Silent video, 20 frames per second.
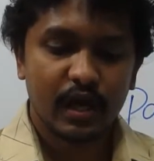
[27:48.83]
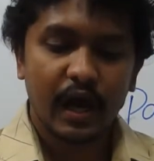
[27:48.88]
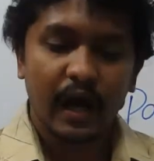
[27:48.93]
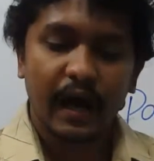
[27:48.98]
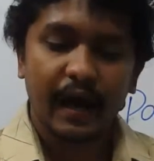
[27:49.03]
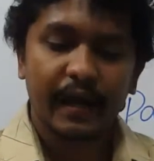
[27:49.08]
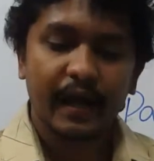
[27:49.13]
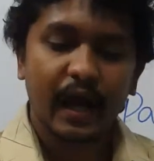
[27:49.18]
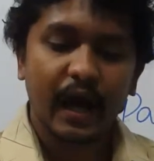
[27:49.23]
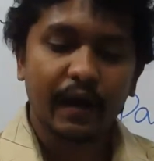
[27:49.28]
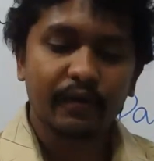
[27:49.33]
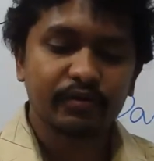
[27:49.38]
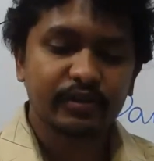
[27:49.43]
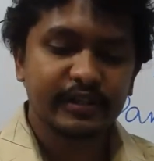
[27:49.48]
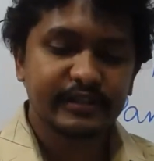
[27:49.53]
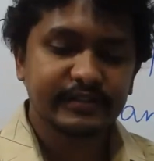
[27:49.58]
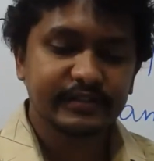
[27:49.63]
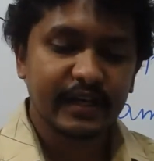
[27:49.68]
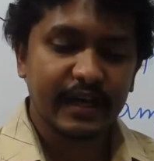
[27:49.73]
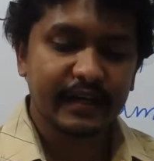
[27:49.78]
I have
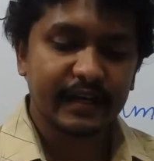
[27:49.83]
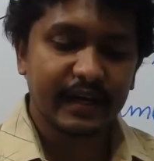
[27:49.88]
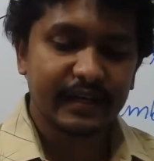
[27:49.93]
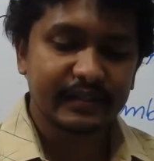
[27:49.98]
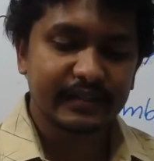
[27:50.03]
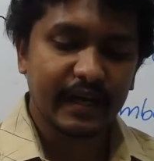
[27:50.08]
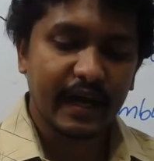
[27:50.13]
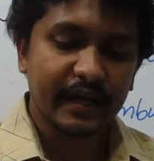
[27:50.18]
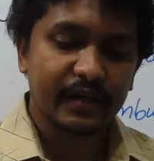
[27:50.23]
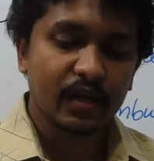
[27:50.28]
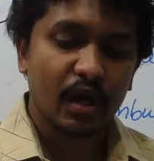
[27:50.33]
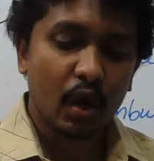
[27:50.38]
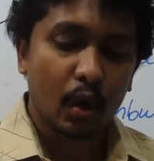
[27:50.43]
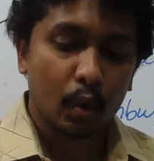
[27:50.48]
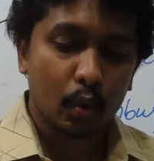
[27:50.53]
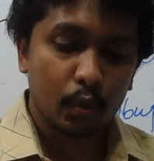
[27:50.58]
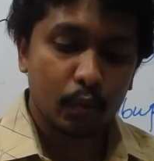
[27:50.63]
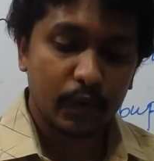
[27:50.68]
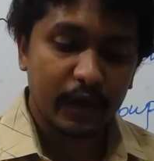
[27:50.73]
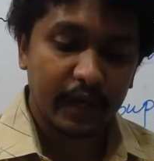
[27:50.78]
decided that
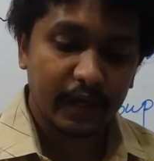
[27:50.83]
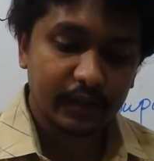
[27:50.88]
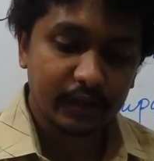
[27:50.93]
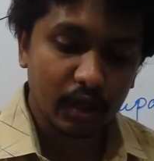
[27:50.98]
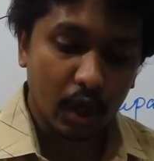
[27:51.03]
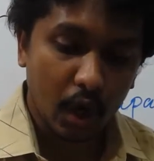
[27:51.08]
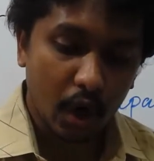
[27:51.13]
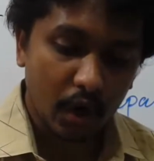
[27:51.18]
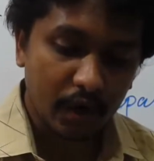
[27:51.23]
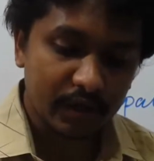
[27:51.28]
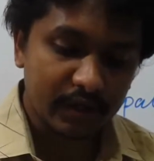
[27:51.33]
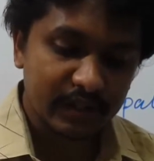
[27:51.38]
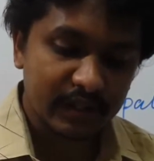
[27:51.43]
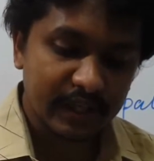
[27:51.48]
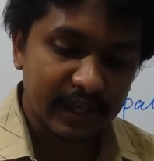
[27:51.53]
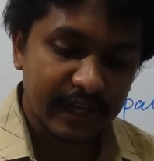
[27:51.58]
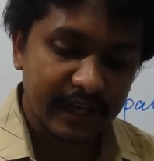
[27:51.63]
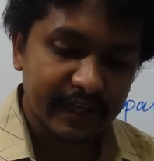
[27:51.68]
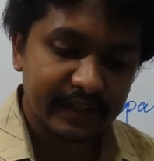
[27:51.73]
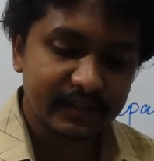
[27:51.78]
we don't
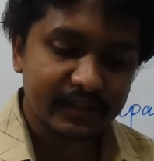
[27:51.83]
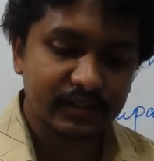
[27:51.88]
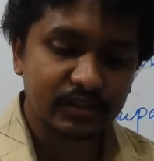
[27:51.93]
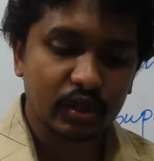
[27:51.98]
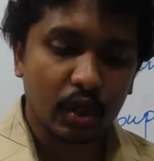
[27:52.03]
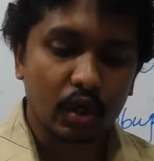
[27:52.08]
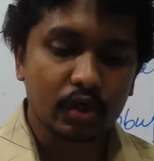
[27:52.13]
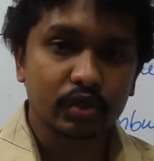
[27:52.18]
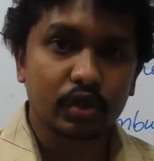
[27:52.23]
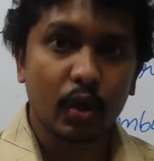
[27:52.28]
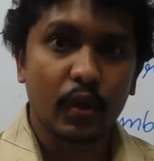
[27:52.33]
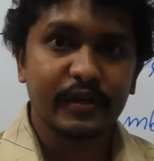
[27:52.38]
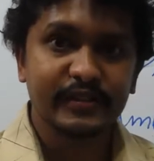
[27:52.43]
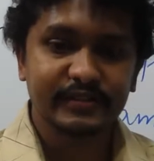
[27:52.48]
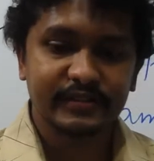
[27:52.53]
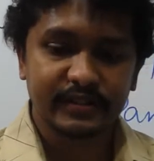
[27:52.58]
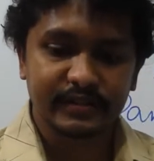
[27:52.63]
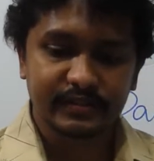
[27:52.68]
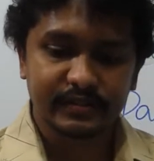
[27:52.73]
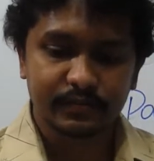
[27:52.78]
need the
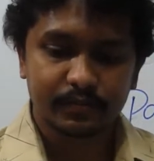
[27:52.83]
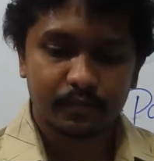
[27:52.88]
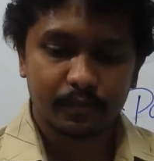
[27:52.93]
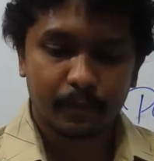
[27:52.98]
tortoises.